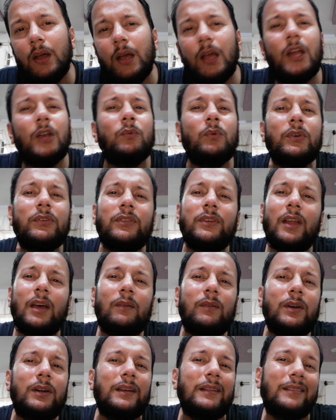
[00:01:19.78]
"It was
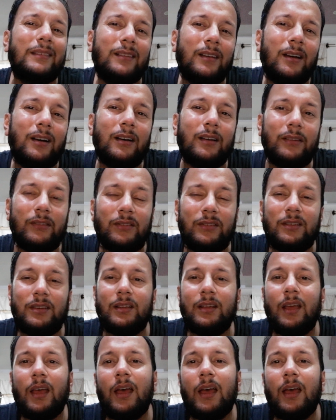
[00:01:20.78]
never discussed,